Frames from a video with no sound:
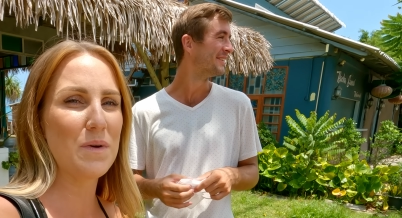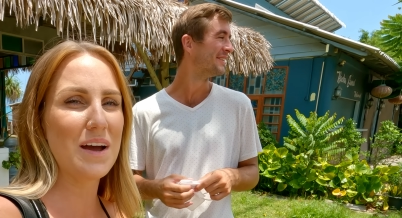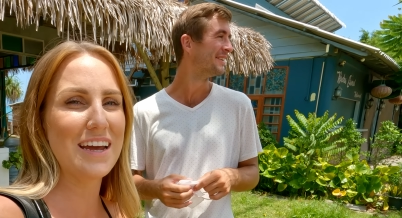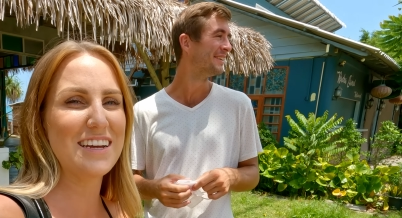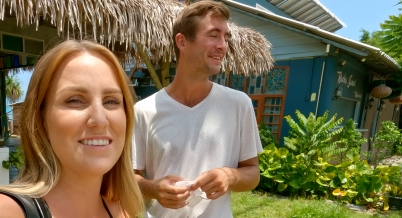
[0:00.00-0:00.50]

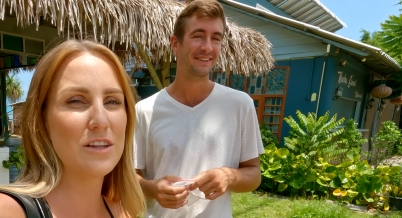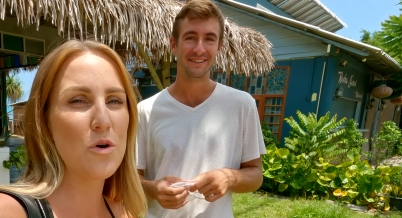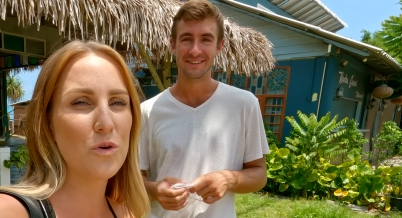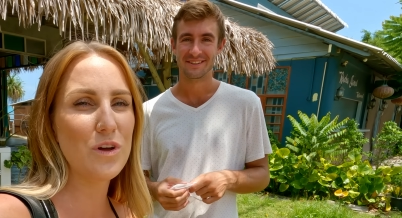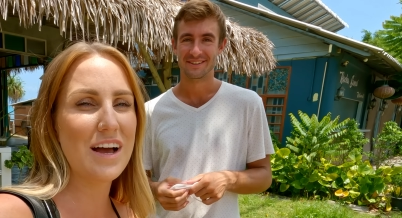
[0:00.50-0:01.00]
Speaker 1: but it's
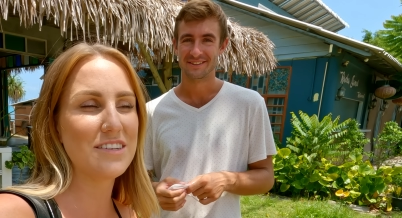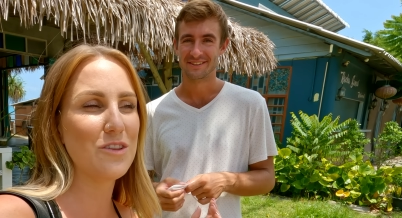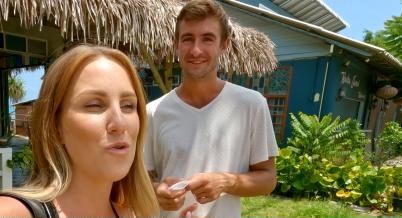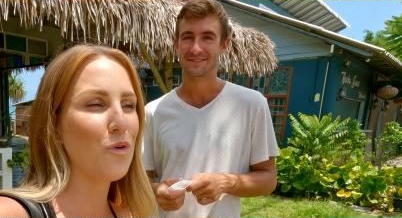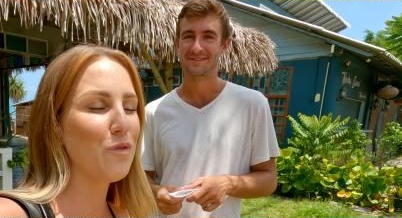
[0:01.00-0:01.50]
local, has a
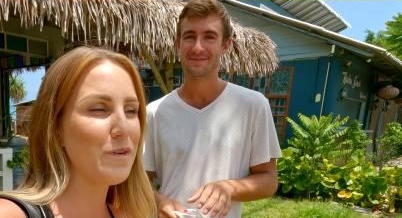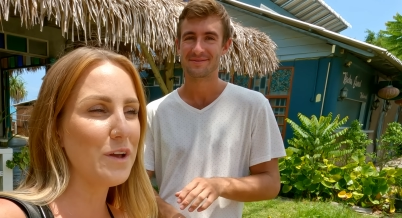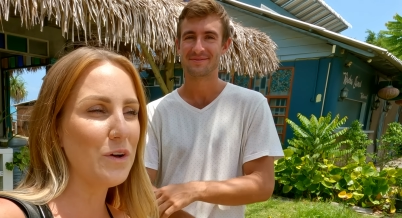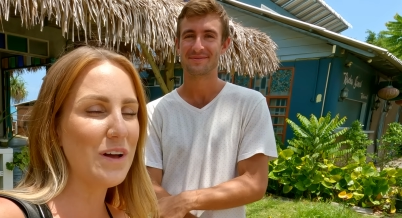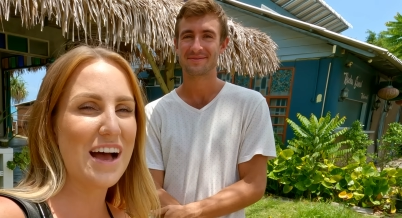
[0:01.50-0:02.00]
local
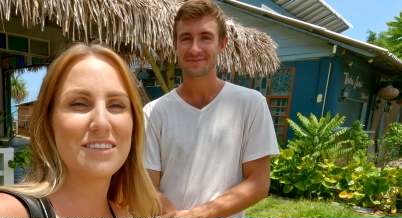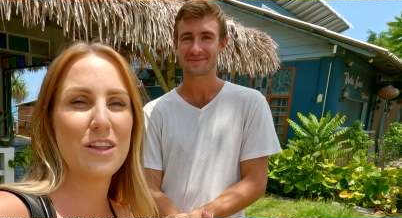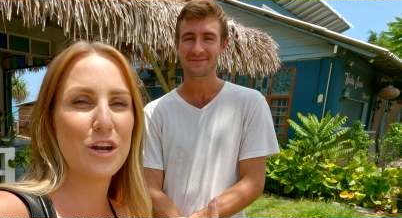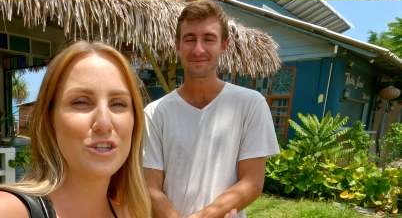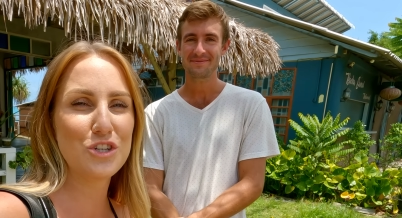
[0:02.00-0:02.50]
feel, has a
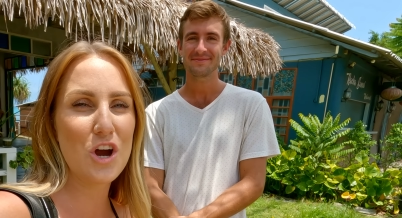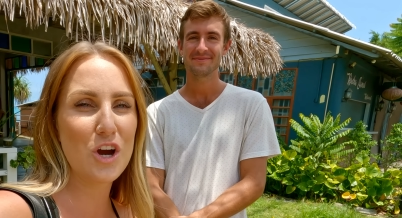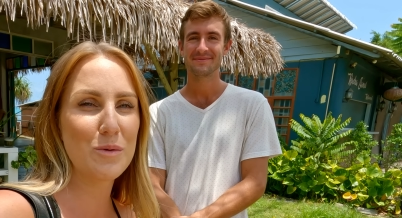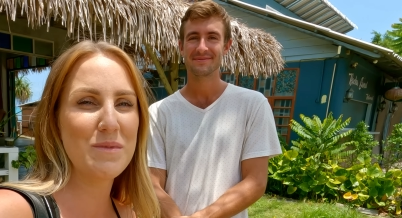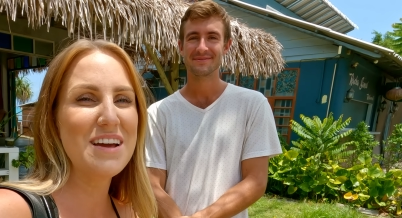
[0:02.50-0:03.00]
lot of
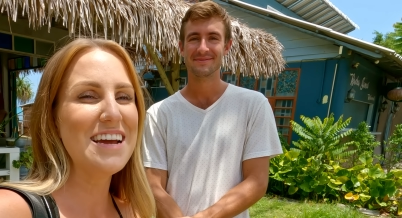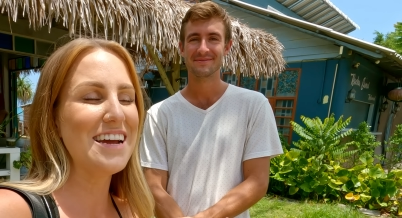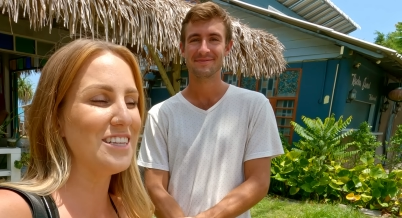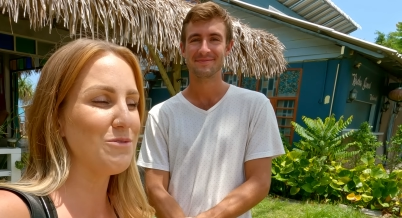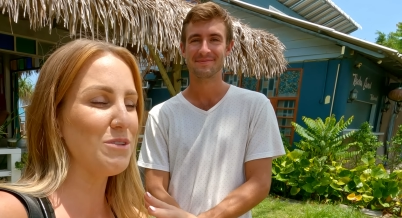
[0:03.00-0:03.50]
charm.
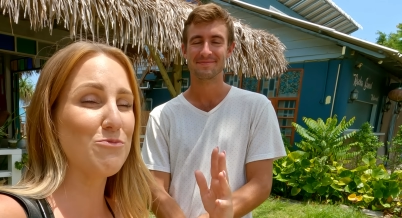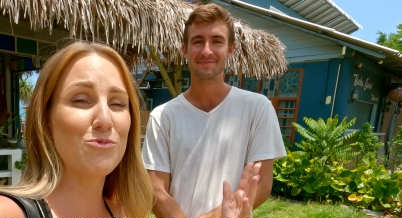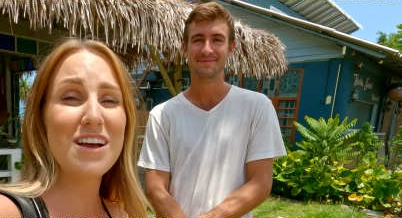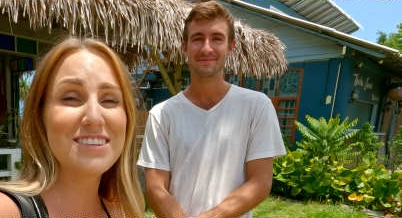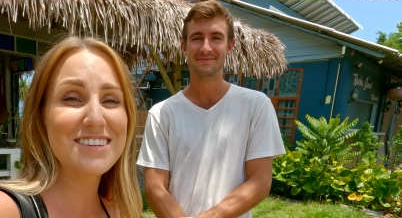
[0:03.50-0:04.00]
It's really
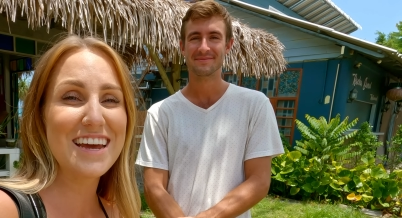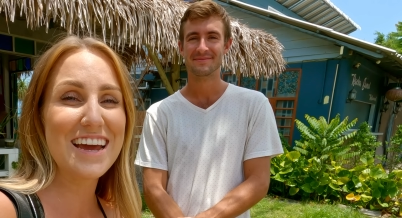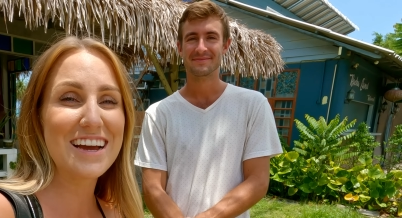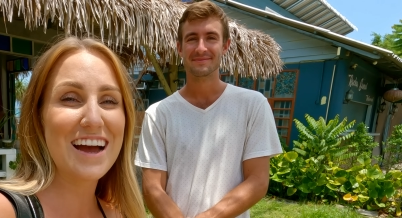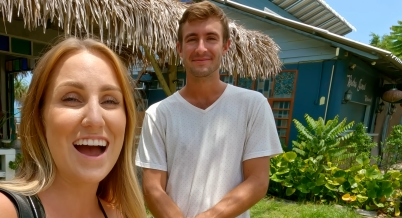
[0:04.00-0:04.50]

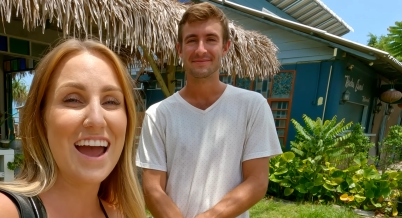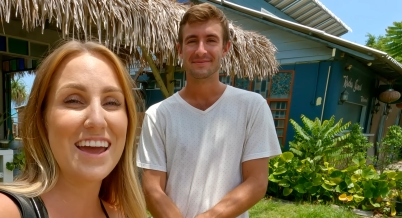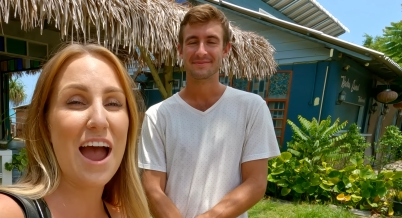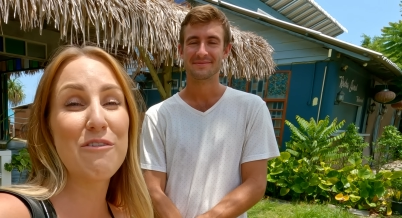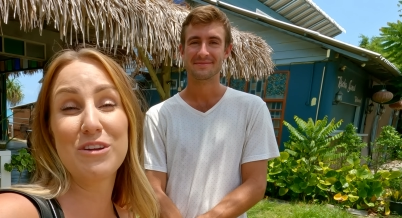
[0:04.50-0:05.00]
rustic.
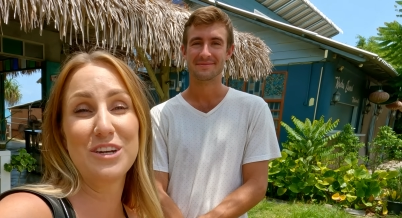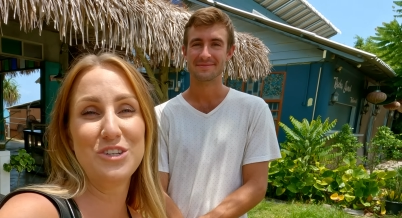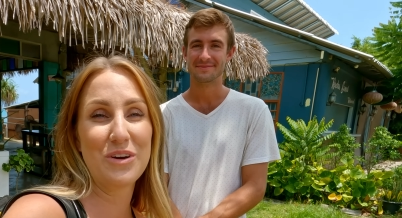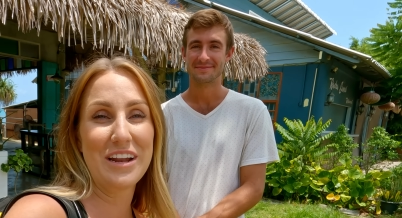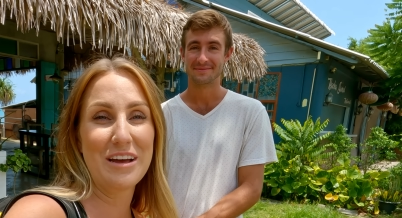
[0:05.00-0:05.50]
I, I really
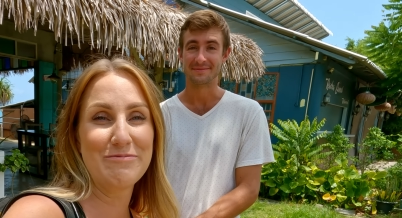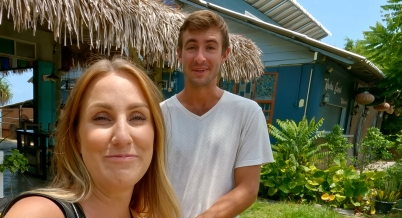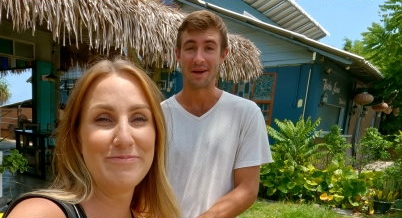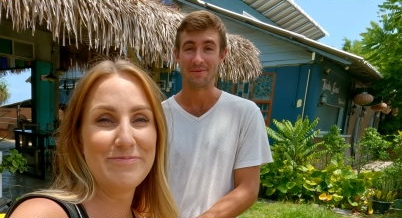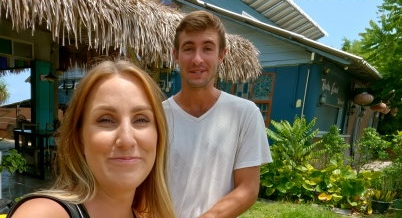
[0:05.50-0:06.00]
enjoyed it.
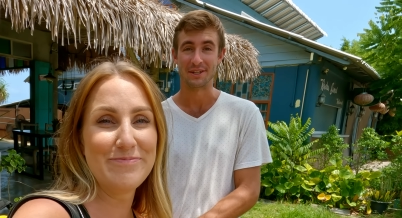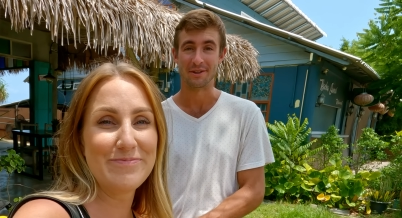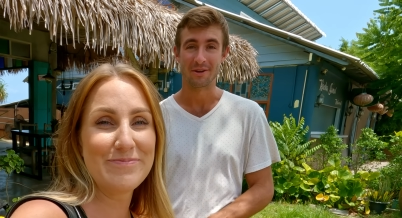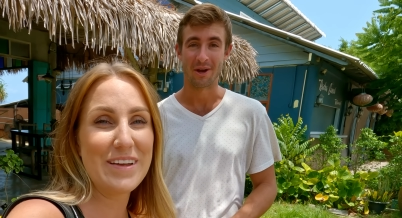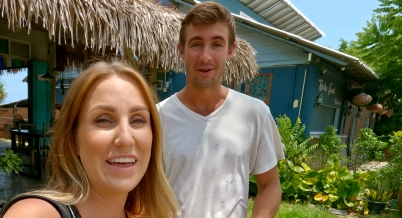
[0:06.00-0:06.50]
Speaker 2: Yeah, me
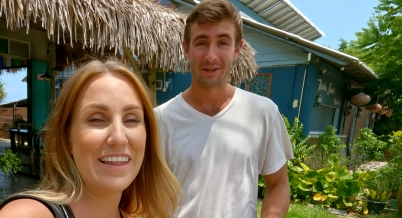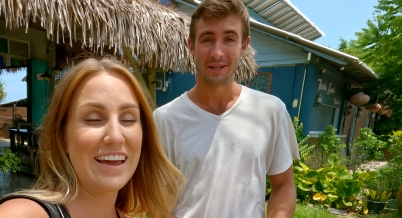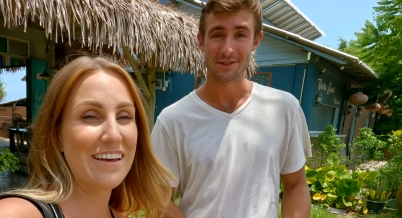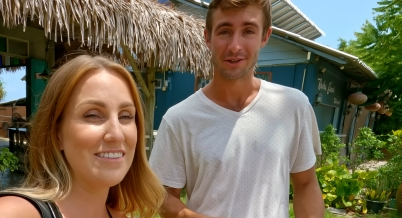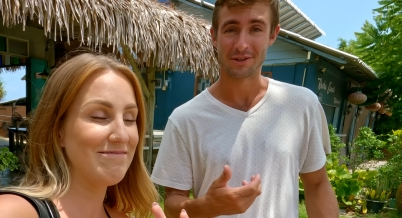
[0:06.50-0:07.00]
too. And, and
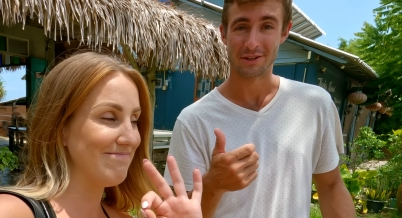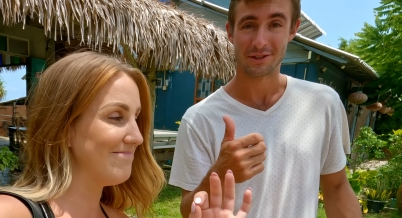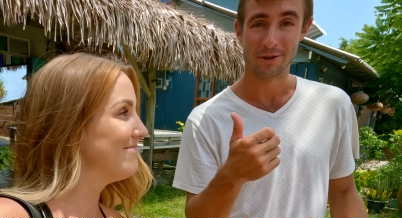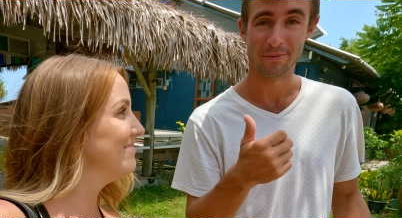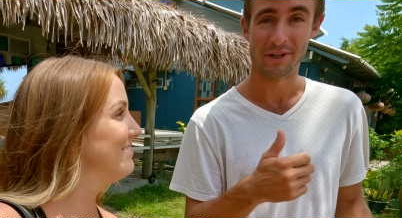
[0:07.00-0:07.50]
like, these are the
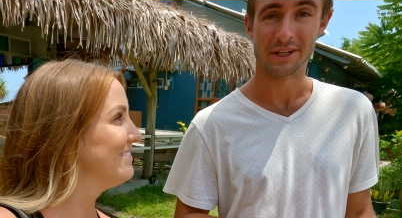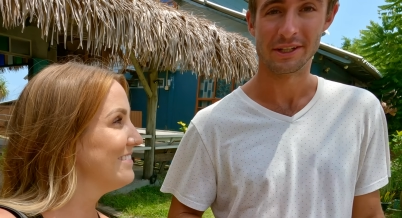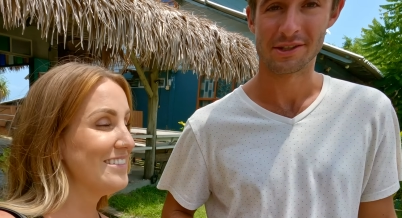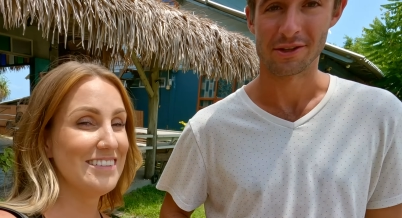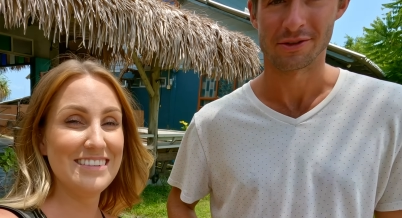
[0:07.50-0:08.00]
two
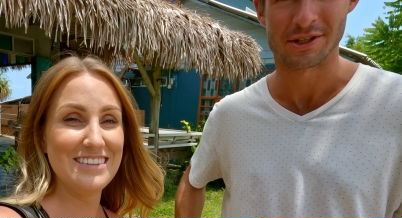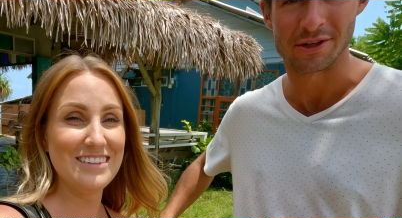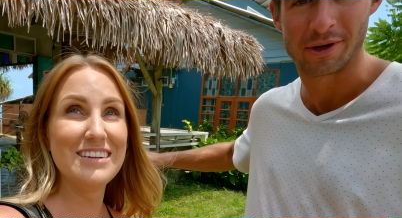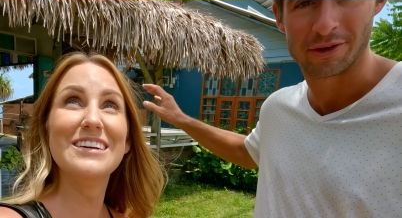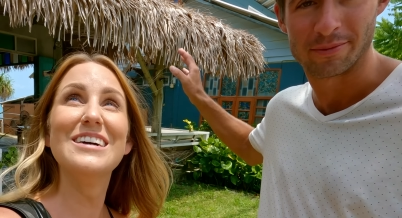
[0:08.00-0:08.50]
monkeys. There's
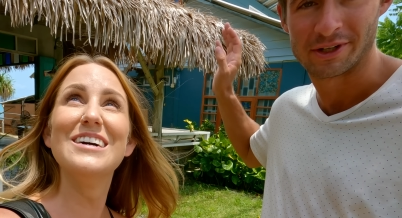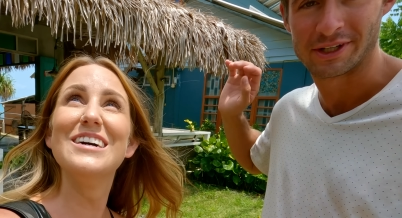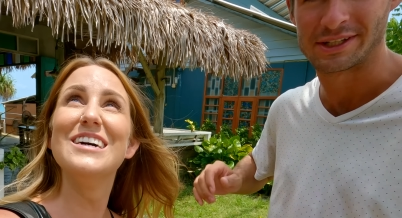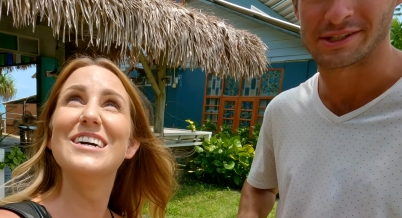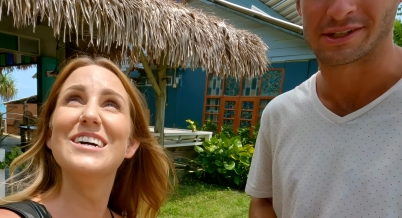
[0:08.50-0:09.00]
two other
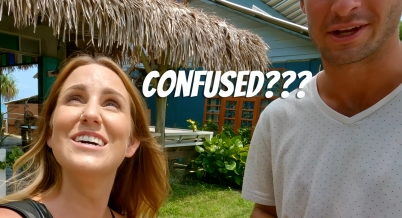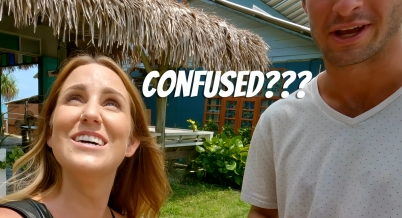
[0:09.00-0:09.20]
monkeys